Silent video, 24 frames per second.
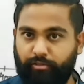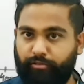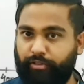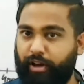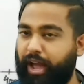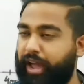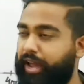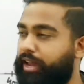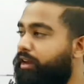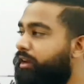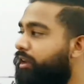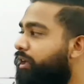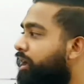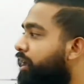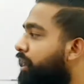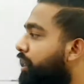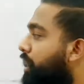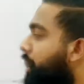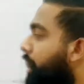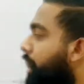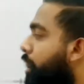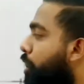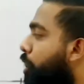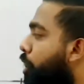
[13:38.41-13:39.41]

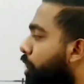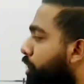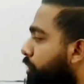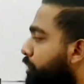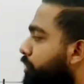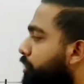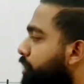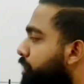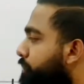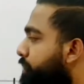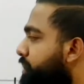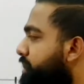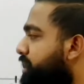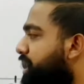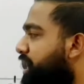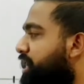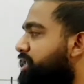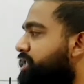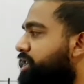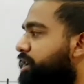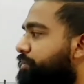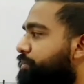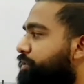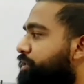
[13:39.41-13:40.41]
Fine. Autonomous
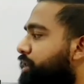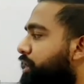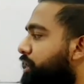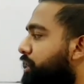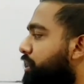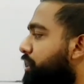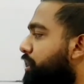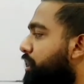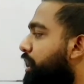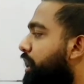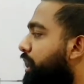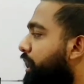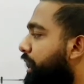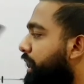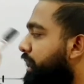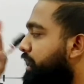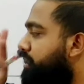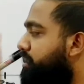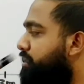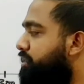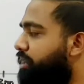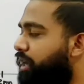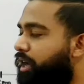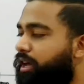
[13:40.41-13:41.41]
consumption
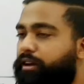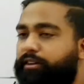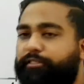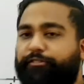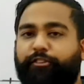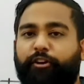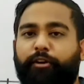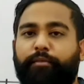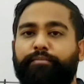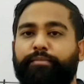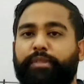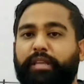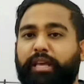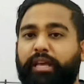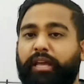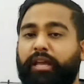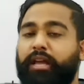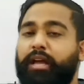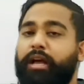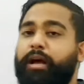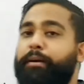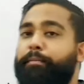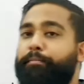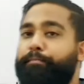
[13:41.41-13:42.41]
is done from
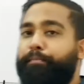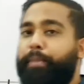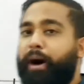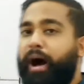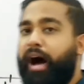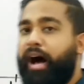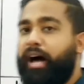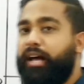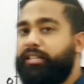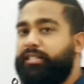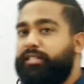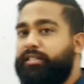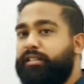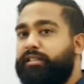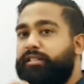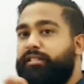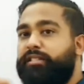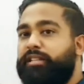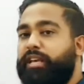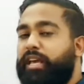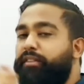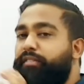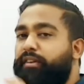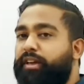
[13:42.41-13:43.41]
the
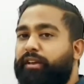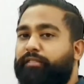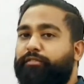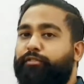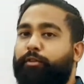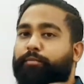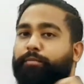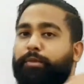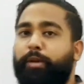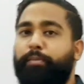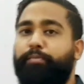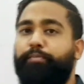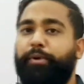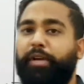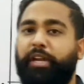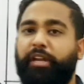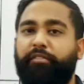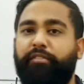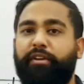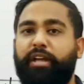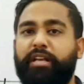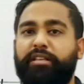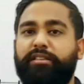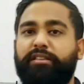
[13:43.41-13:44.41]
past saving, from the
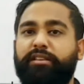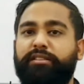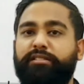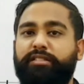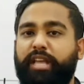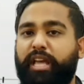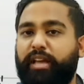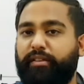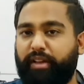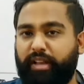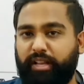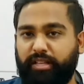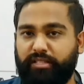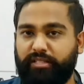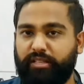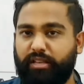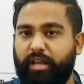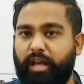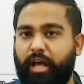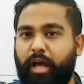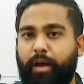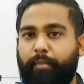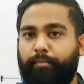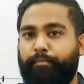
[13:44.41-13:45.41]
previous
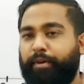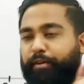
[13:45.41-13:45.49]
savings.